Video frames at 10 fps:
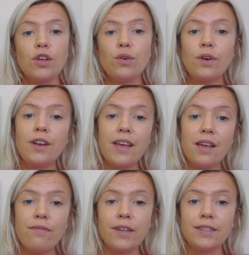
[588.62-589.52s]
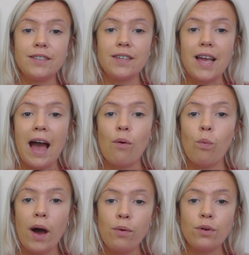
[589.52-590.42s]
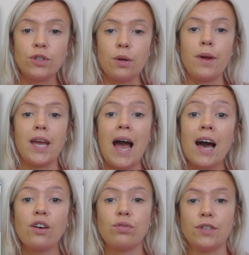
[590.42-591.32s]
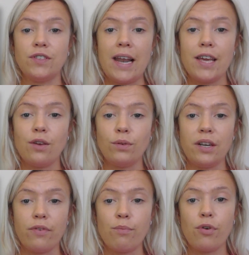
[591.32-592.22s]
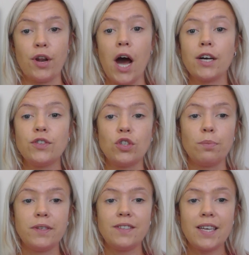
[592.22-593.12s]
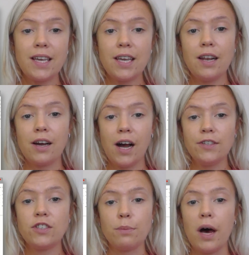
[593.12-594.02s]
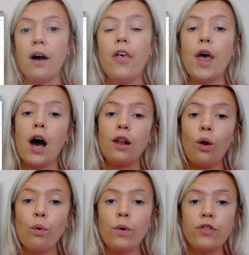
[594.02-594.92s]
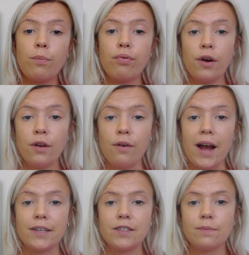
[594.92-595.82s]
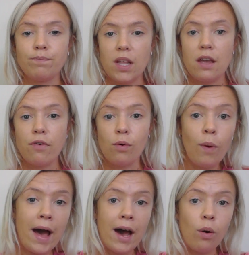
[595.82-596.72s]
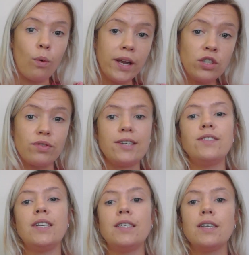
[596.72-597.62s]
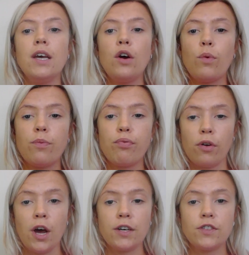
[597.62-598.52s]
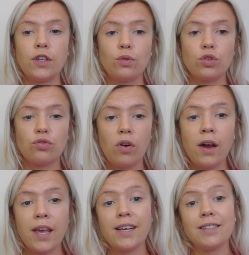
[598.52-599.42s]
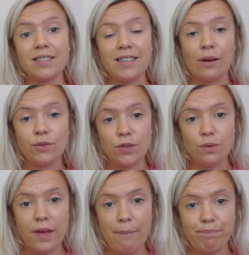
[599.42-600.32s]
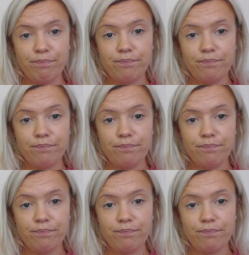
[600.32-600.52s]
You can even see how well you're doing at cross-selling your different products to a particular customer, along with the progress, either aware or interested, with products that you're trying to sell to them.